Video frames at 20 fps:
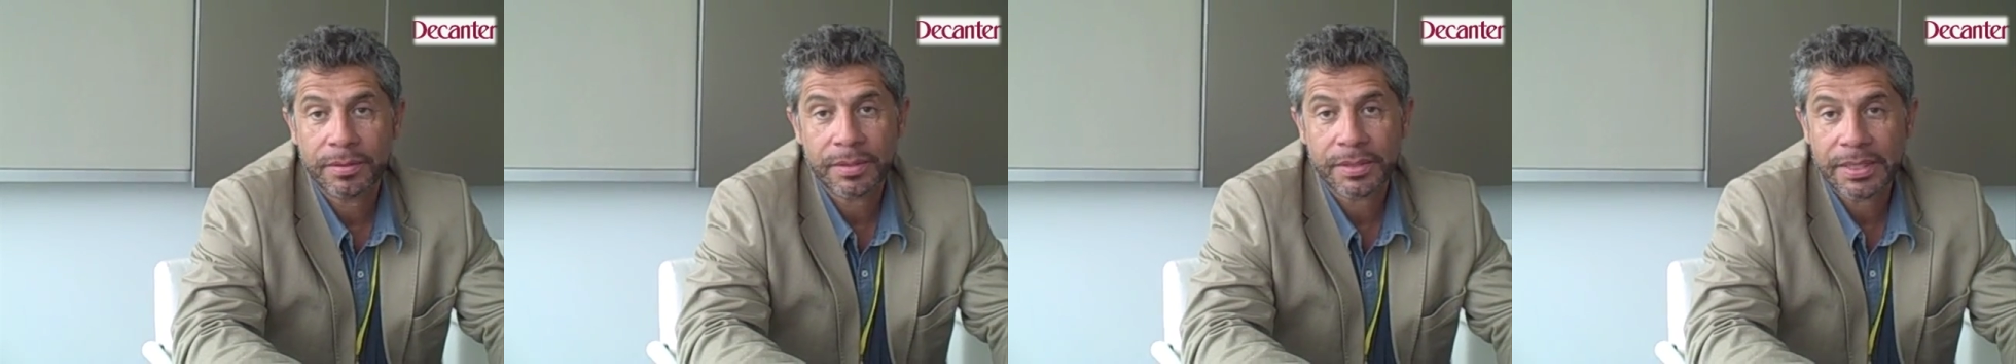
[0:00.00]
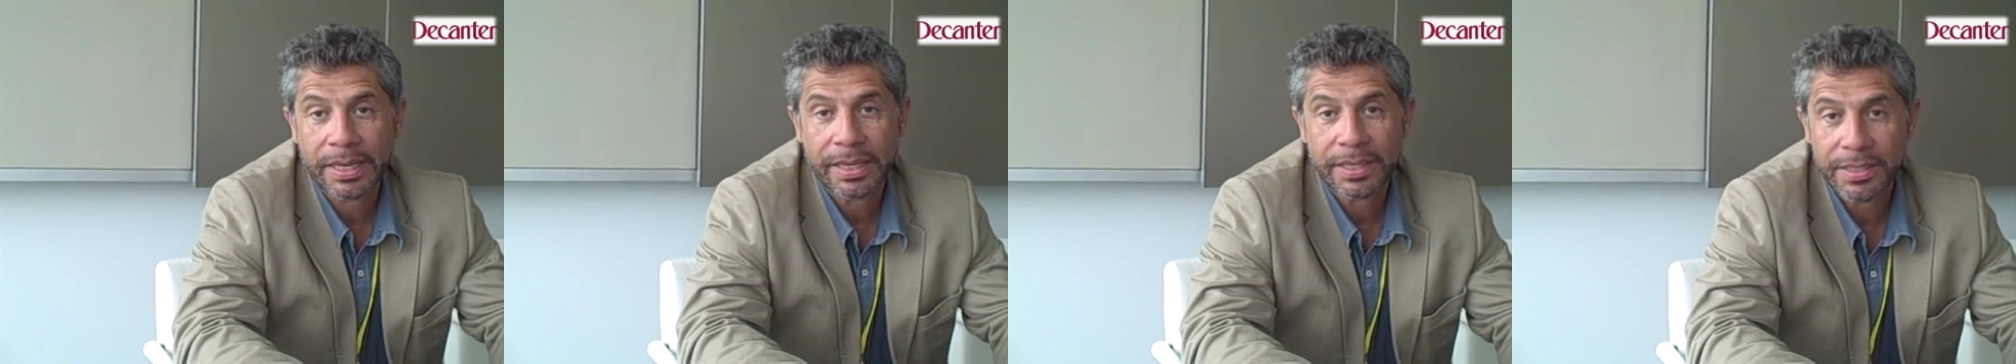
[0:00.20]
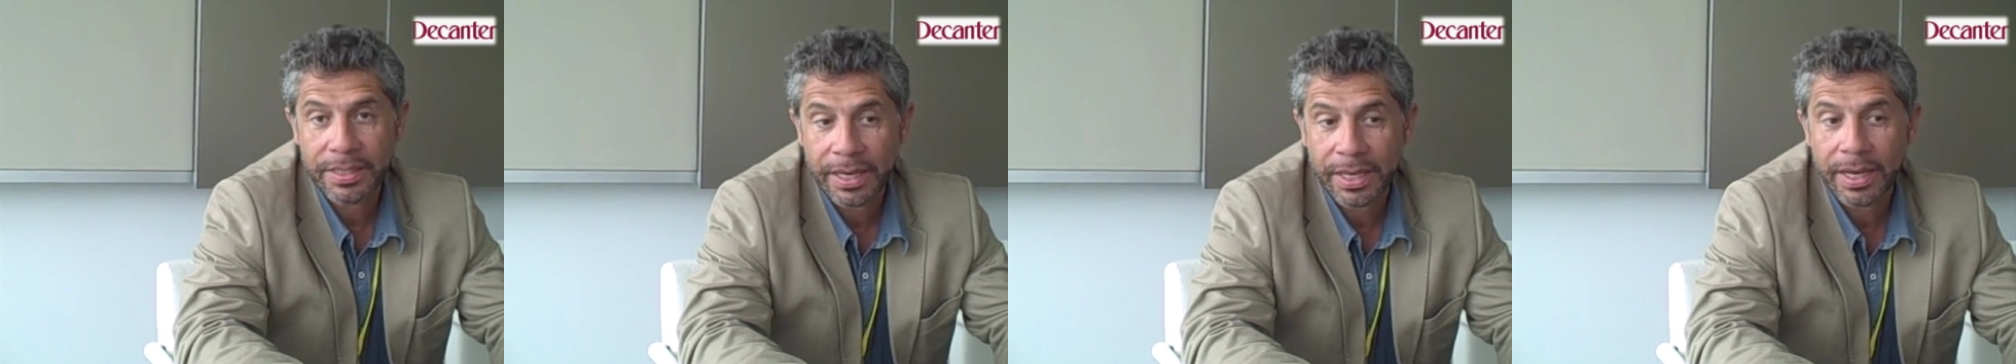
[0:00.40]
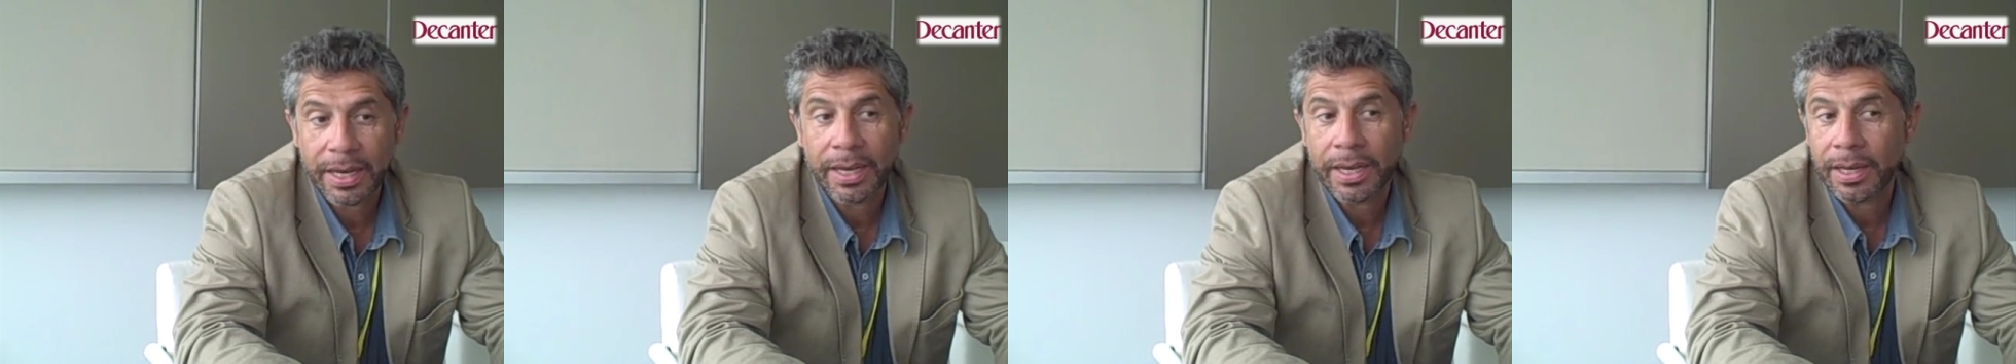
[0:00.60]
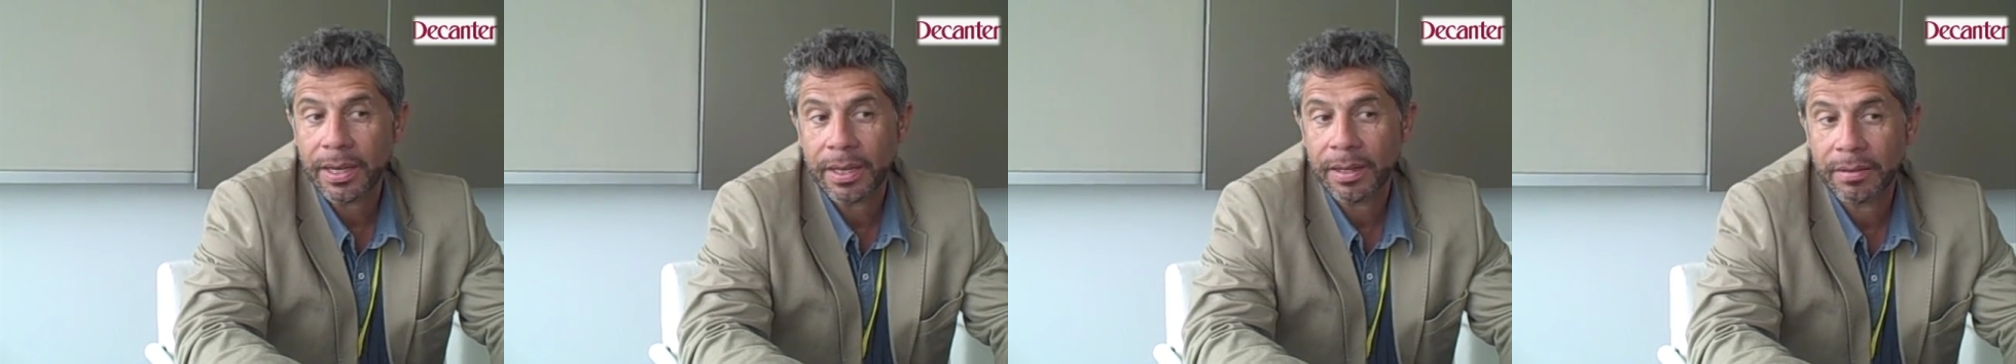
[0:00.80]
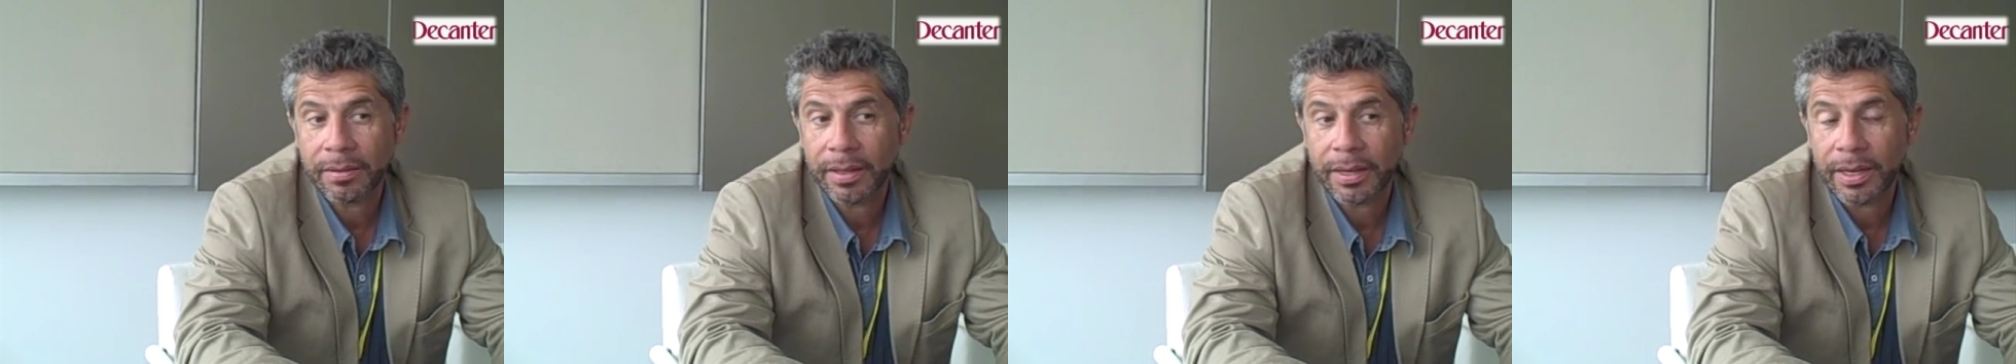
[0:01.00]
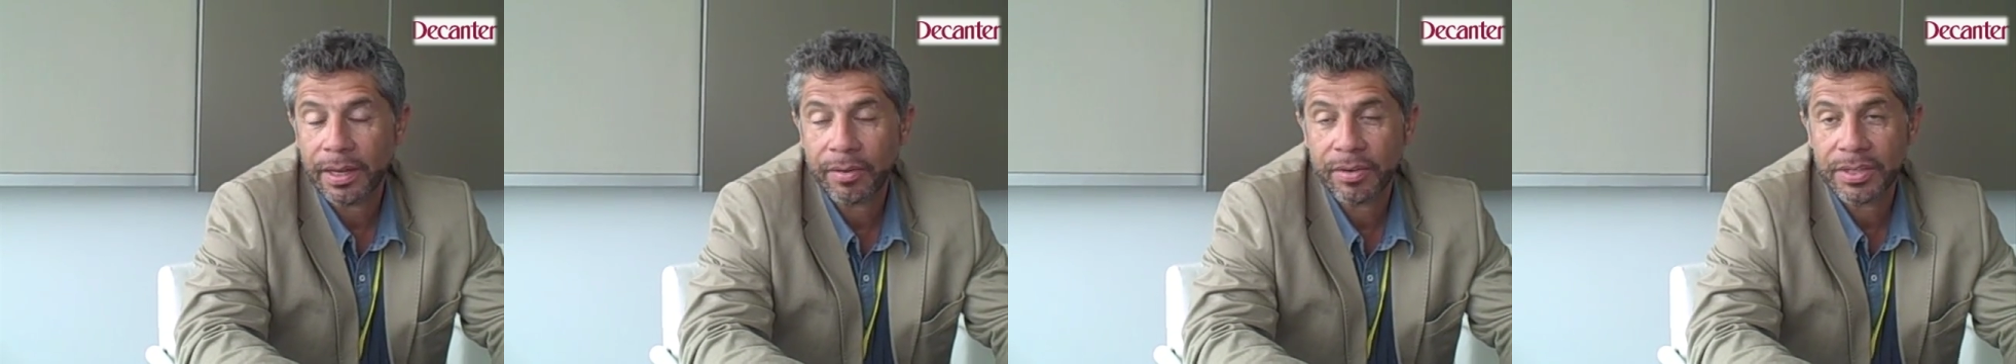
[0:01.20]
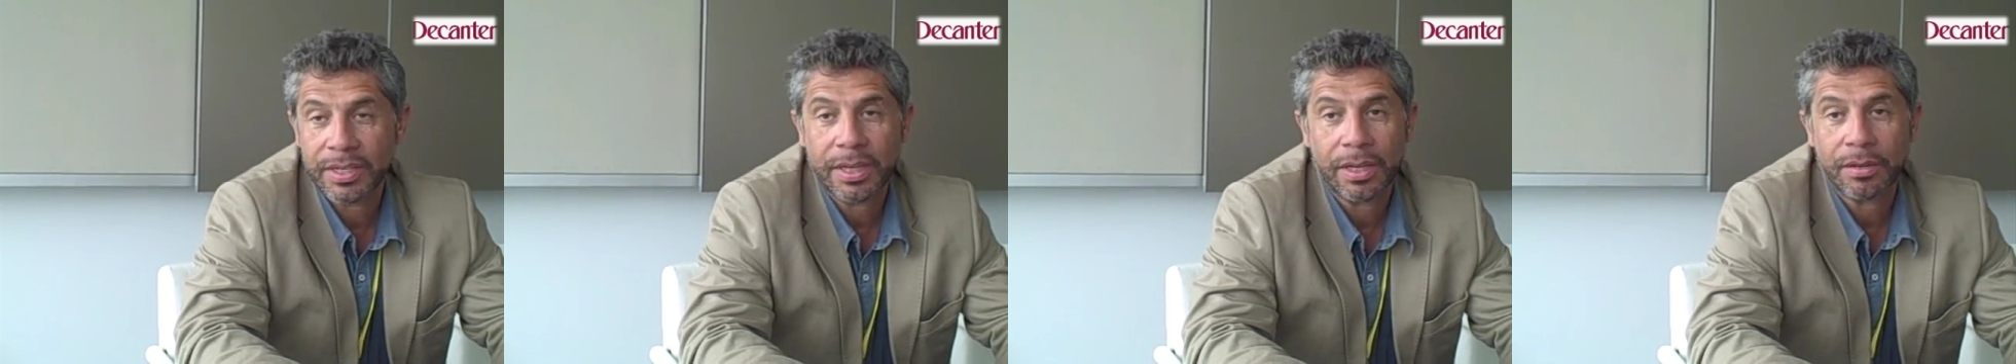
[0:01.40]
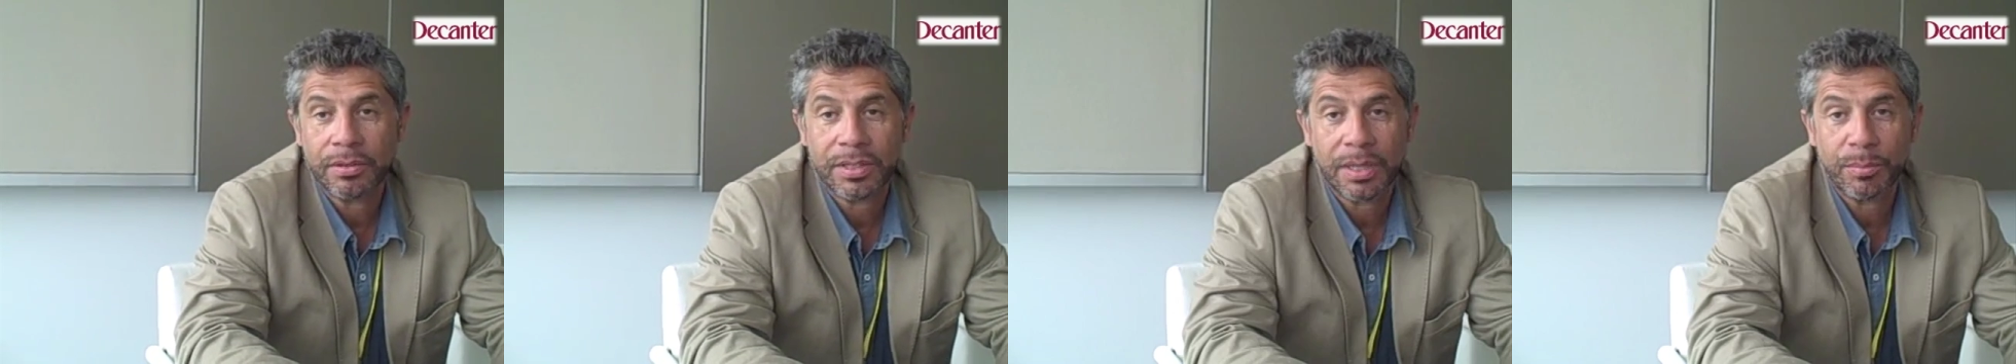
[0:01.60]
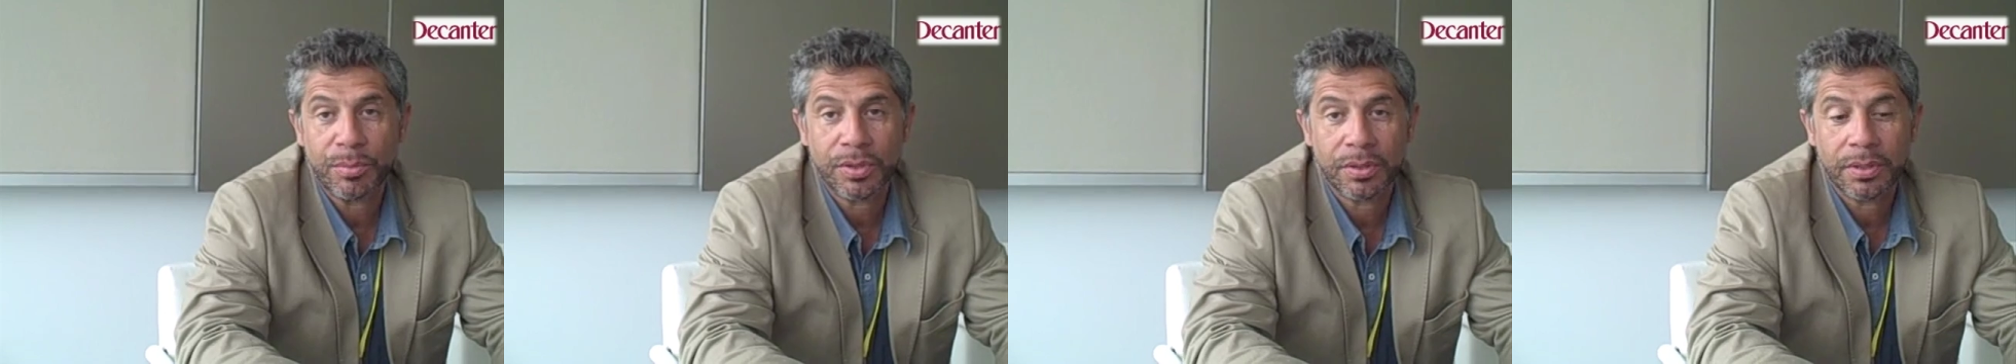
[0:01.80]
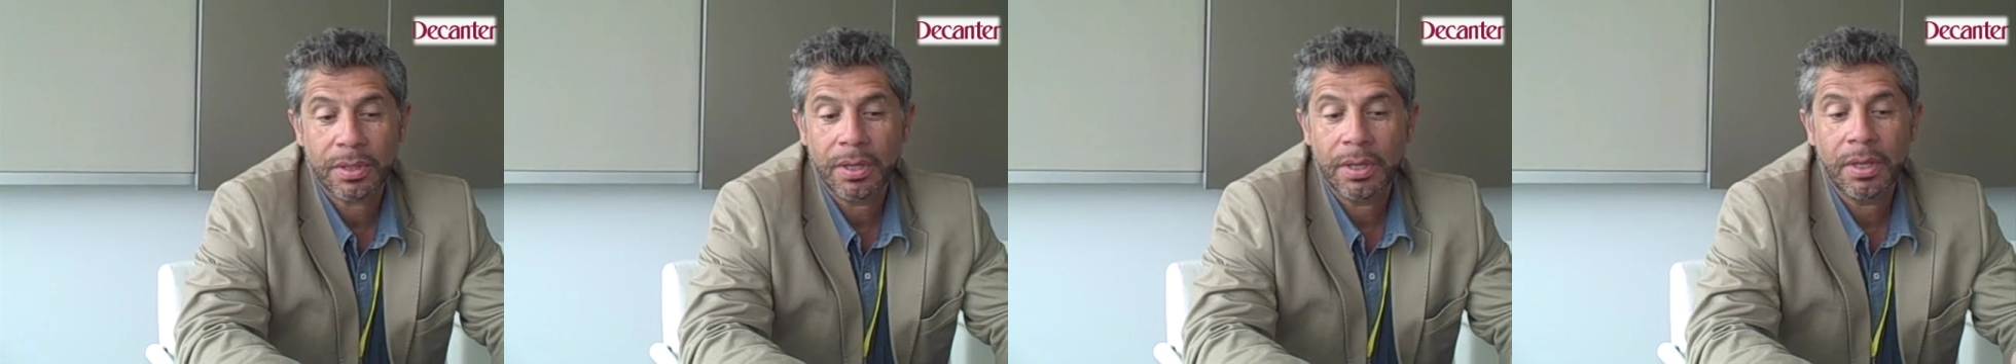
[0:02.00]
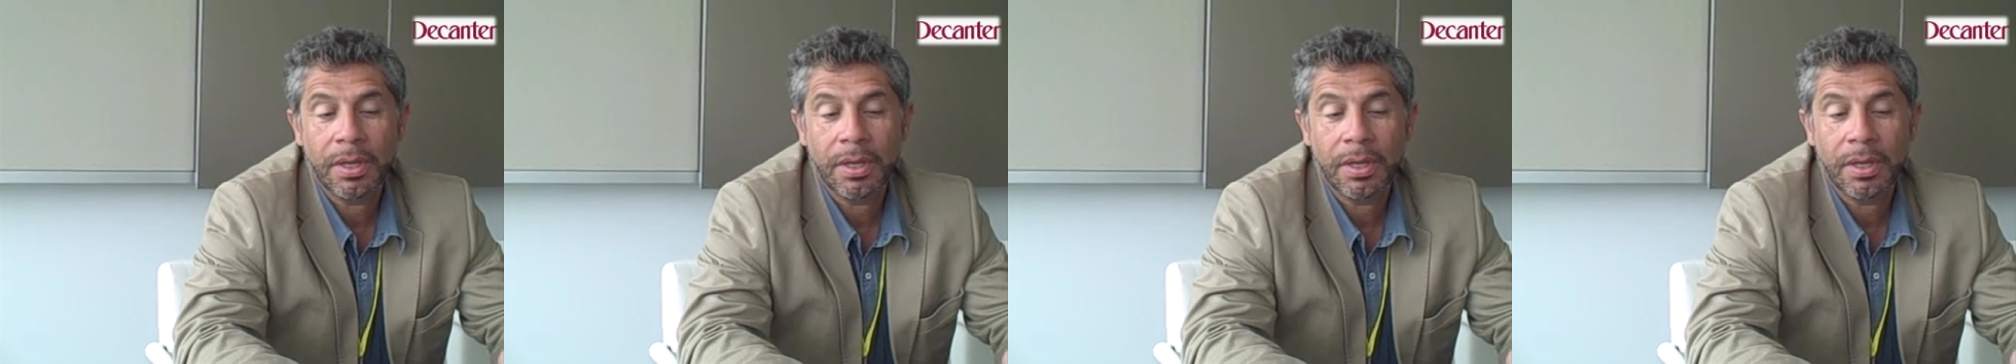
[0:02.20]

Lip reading: succeed in increasing consumption.